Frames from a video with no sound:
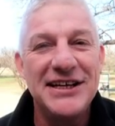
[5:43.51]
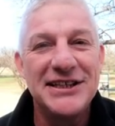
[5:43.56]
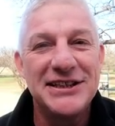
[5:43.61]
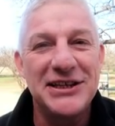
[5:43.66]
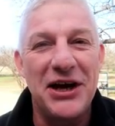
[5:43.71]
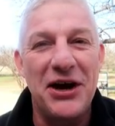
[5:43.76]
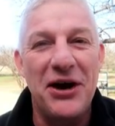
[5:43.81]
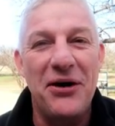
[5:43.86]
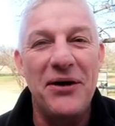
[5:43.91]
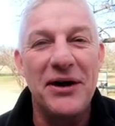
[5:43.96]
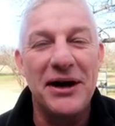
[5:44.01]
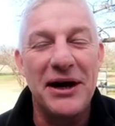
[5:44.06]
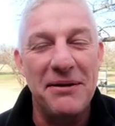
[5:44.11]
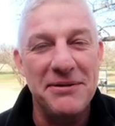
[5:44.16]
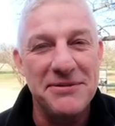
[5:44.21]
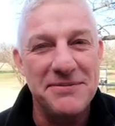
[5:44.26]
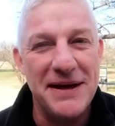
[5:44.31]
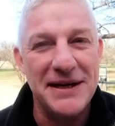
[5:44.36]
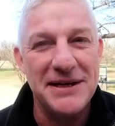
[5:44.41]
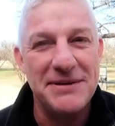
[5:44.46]
So it
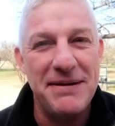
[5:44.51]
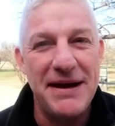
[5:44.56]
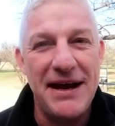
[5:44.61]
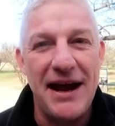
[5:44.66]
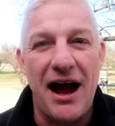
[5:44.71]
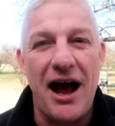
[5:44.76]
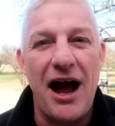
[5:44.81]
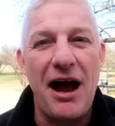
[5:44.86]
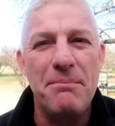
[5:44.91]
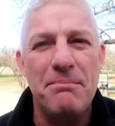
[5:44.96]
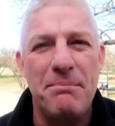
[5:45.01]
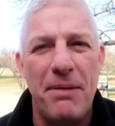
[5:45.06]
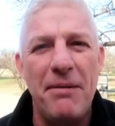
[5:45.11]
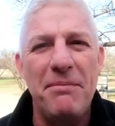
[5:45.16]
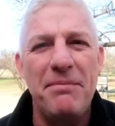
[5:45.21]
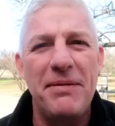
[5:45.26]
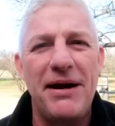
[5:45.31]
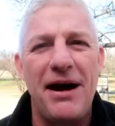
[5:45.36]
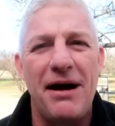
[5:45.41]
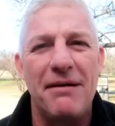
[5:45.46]
comes back to me. I
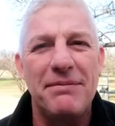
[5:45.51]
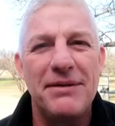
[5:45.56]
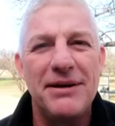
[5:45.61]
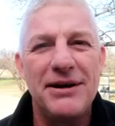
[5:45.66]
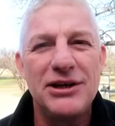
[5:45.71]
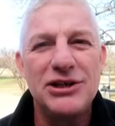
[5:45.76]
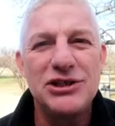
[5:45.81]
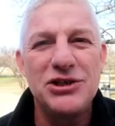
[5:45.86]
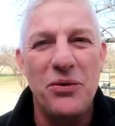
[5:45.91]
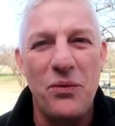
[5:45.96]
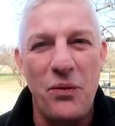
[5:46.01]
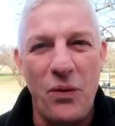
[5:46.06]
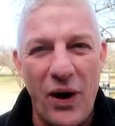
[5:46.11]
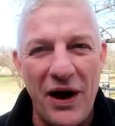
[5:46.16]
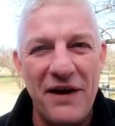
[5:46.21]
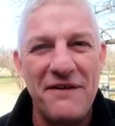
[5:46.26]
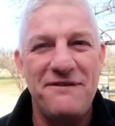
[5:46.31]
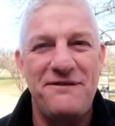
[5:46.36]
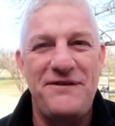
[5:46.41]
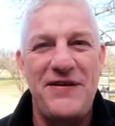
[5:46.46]
bump it up to
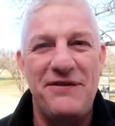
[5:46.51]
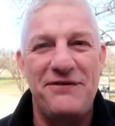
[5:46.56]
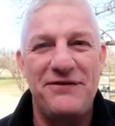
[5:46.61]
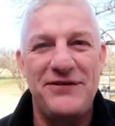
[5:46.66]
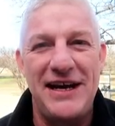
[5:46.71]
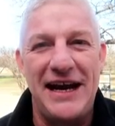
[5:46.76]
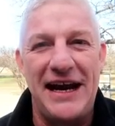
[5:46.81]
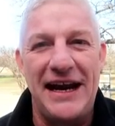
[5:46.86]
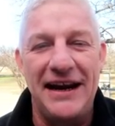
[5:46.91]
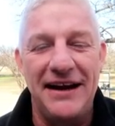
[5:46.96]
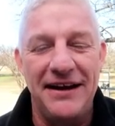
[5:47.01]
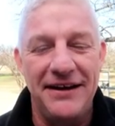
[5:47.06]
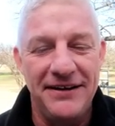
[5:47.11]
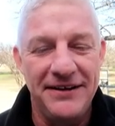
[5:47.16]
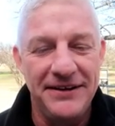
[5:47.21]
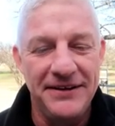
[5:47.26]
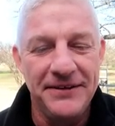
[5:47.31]
one fifteen.